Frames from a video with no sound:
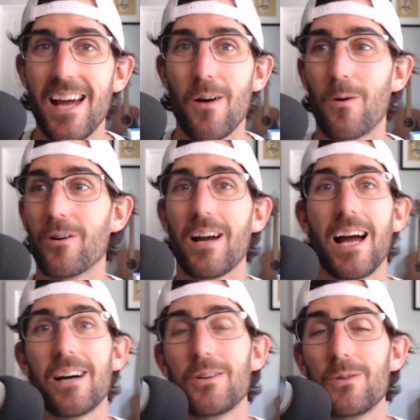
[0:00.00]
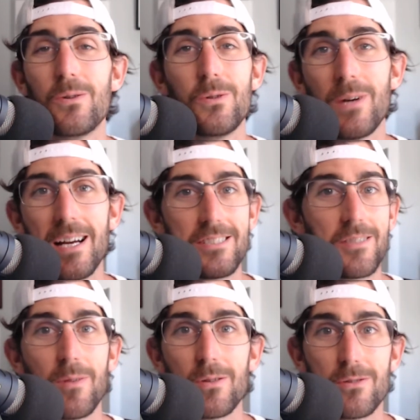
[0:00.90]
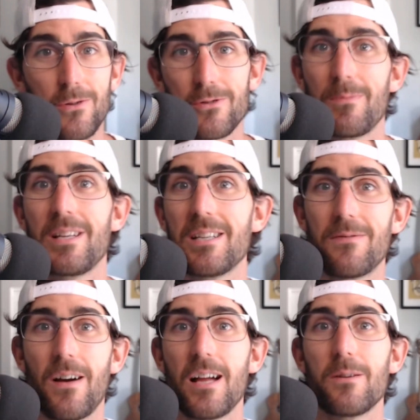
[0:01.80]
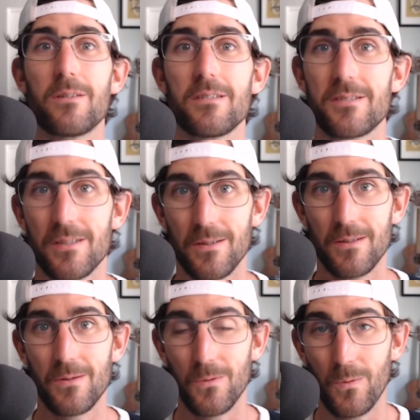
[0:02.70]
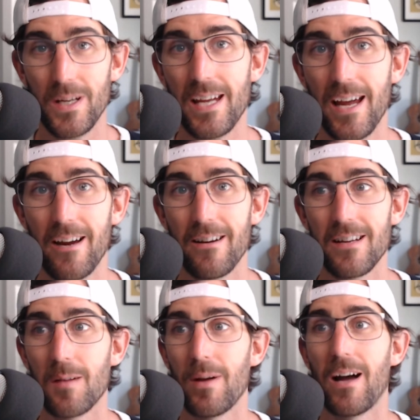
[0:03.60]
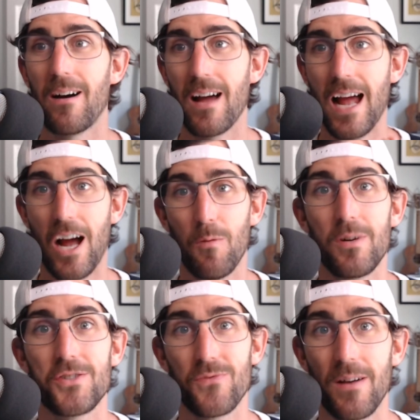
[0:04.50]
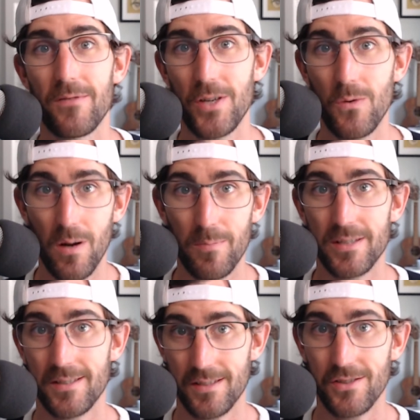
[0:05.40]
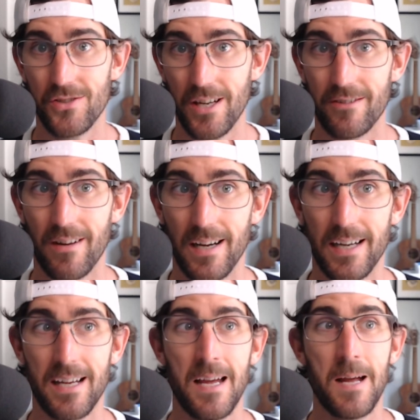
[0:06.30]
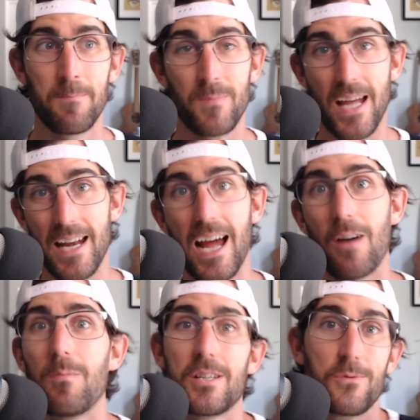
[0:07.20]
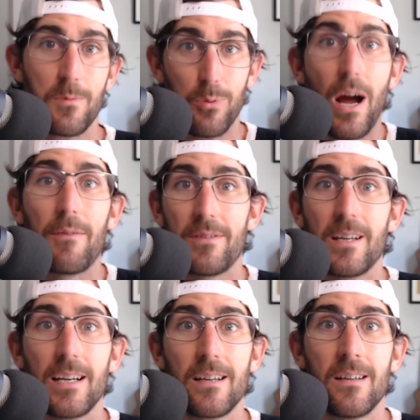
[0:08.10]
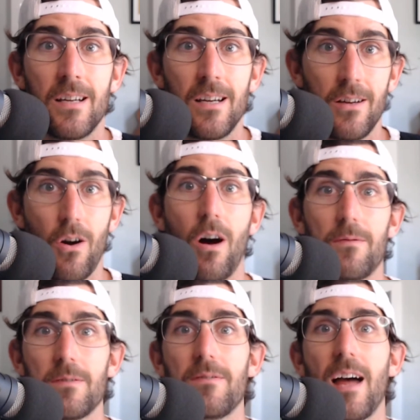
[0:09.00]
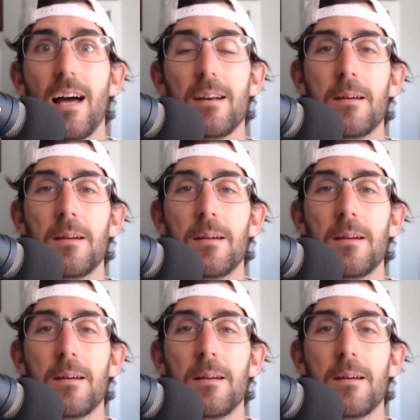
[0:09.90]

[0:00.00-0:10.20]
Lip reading: or who has the most social media followers. We care about how much revenue our business is generating and how much we're profiting off of that.